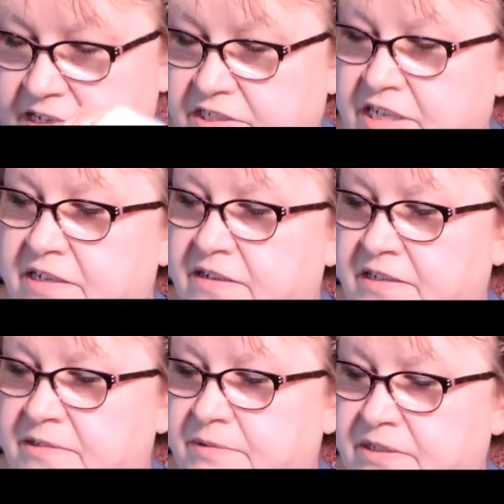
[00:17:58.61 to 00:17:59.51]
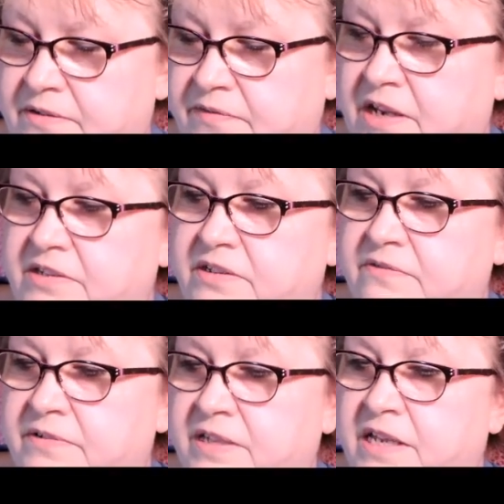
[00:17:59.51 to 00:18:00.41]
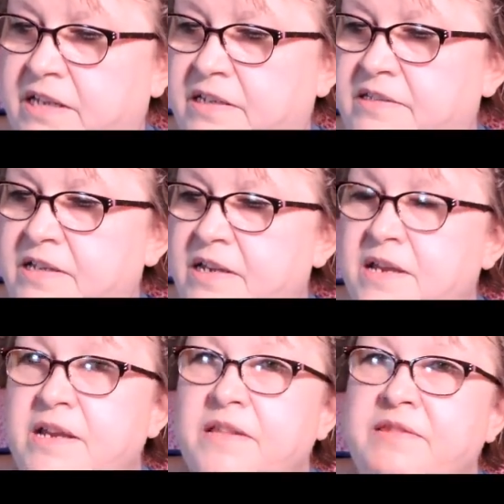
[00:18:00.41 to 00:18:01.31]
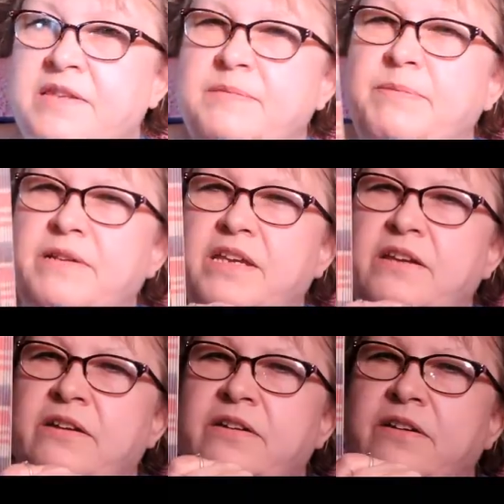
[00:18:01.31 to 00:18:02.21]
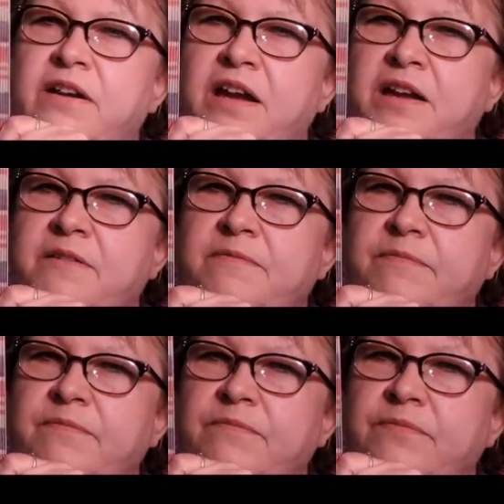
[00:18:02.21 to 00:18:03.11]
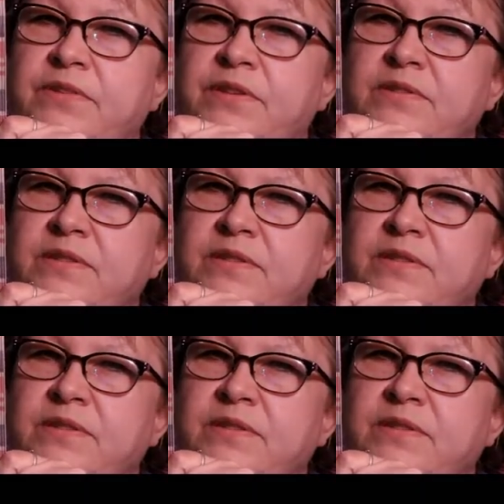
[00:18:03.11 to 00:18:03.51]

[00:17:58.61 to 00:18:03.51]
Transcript: kind of cheated on this one too. I've got two for the 80s. This book here, for